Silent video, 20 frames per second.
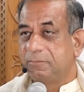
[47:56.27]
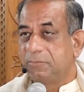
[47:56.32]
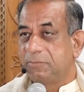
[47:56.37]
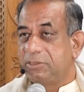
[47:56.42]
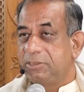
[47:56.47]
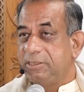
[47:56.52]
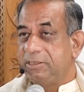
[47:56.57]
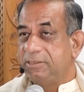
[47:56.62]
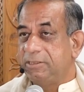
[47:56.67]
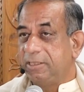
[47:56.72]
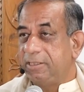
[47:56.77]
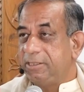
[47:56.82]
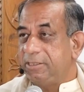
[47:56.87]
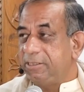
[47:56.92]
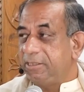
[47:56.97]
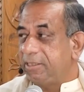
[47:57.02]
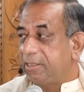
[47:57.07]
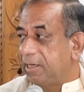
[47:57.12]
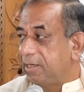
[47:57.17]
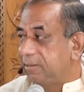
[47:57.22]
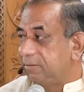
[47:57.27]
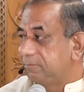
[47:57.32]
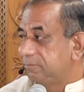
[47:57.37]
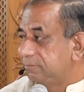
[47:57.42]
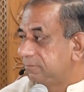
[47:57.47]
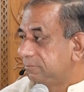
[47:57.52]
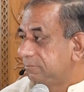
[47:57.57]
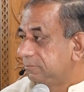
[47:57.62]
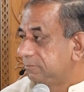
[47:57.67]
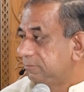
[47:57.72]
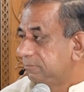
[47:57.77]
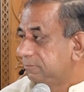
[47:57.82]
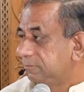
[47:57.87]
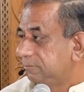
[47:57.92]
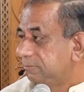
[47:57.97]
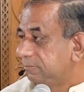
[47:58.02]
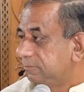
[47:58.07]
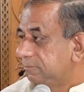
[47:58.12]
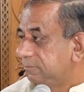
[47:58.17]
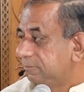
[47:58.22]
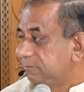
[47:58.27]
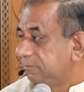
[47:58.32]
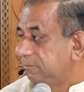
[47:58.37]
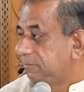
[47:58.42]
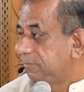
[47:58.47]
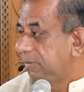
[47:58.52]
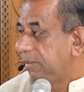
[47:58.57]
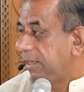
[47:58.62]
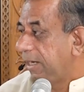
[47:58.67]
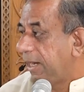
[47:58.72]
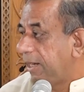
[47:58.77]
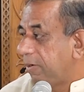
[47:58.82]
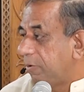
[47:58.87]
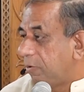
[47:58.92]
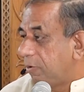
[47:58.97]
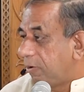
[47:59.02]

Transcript: She's a Rishika. And